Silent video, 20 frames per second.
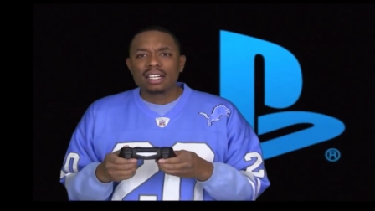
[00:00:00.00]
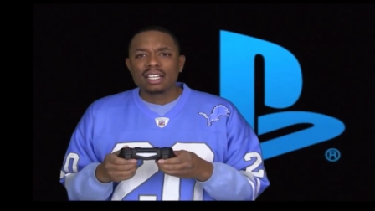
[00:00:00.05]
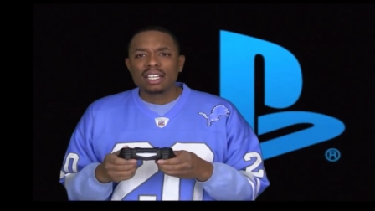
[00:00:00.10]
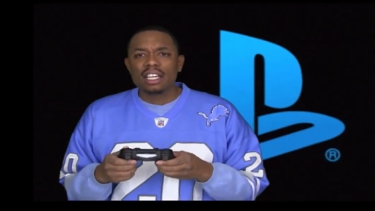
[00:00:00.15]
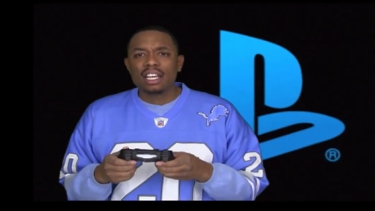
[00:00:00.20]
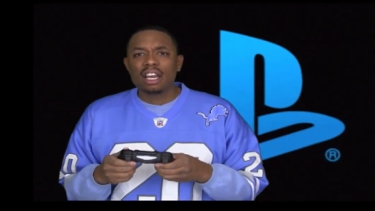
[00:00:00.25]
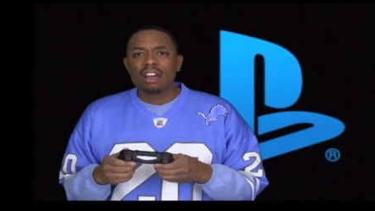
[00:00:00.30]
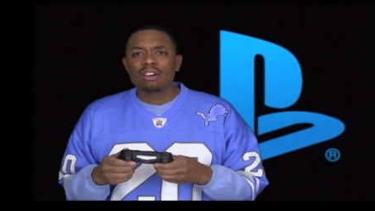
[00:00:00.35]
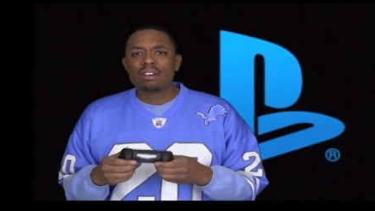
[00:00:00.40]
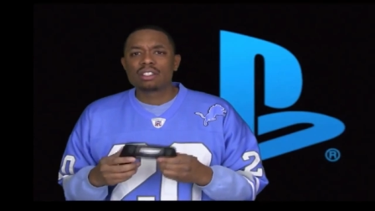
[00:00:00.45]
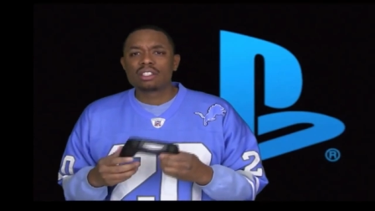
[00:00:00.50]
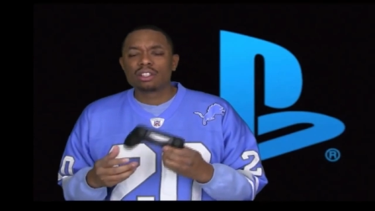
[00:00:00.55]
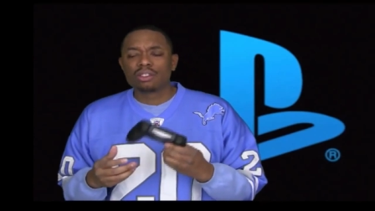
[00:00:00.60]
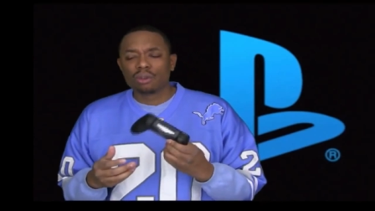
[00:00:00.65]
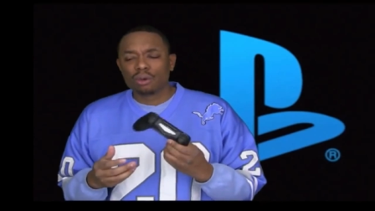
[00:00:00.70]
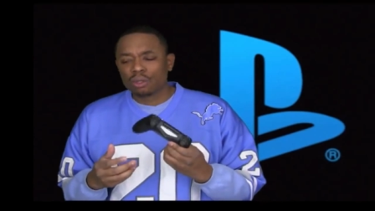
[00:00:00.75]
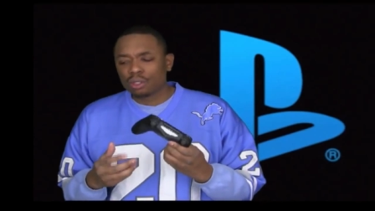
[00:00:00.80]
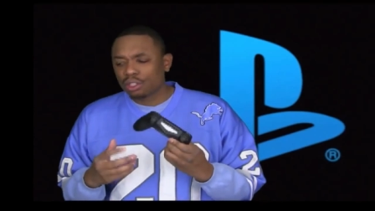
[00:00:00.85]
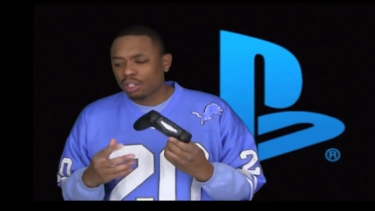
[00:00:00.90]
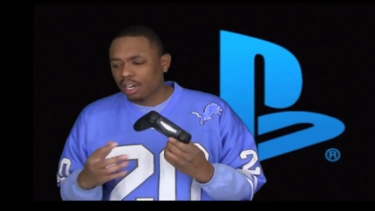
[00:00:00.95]
as the
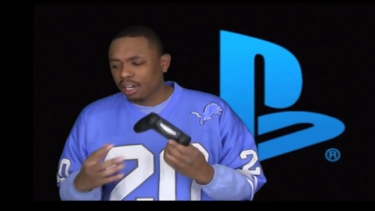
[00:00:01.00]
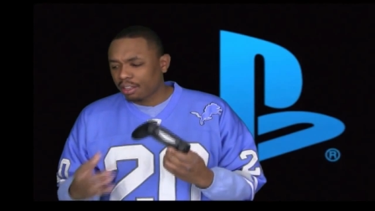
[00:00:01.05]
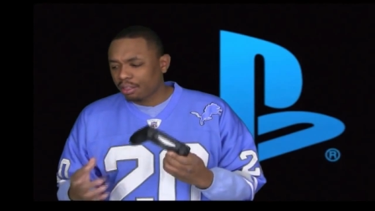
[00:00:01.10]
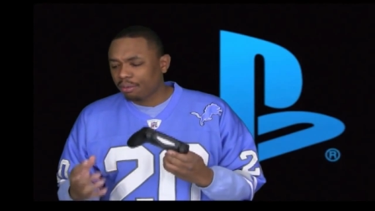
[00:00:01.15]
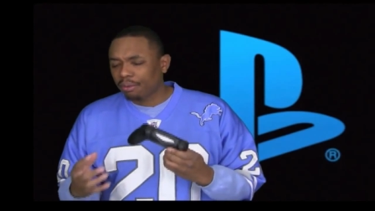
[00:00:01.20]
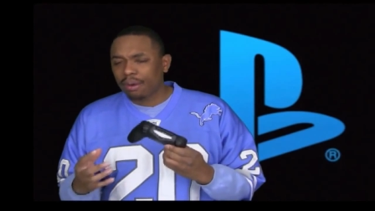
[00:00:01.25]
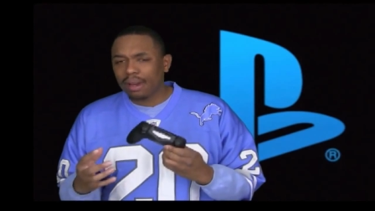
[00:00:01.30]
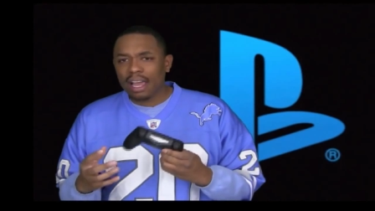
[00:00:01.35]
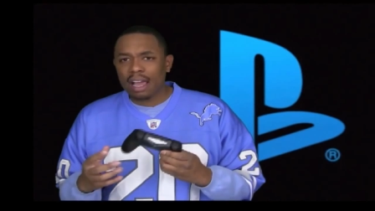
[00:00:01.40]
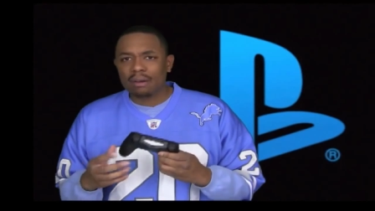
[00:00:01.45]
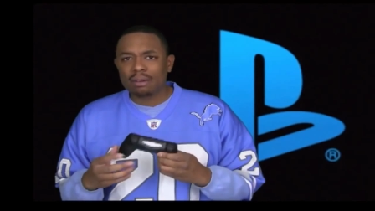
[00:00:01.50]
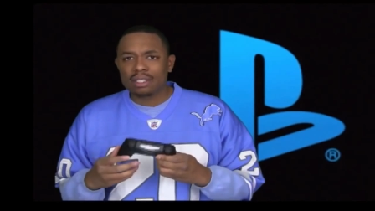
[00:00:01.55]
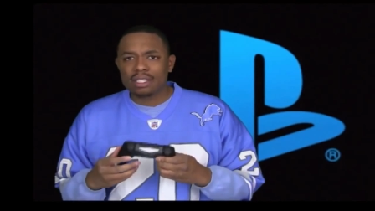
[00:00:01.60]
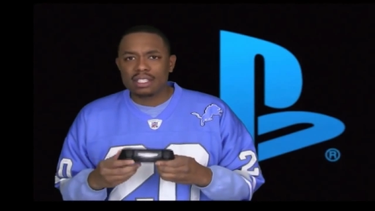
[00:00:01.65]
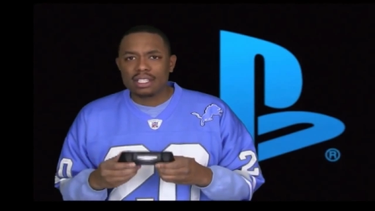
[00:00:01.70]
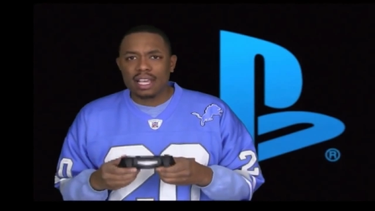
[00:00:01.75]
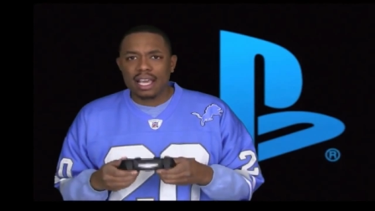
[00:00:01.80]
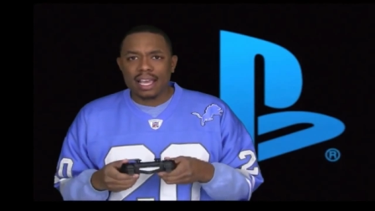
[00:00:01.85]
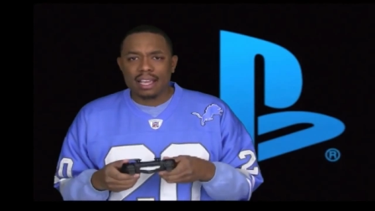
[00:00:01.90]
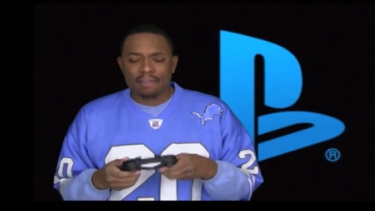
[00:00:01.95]
DualShock 3, I would
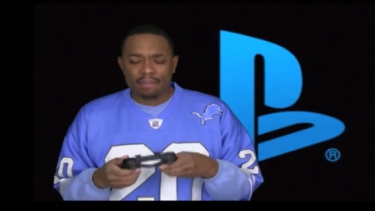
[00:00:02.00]
say.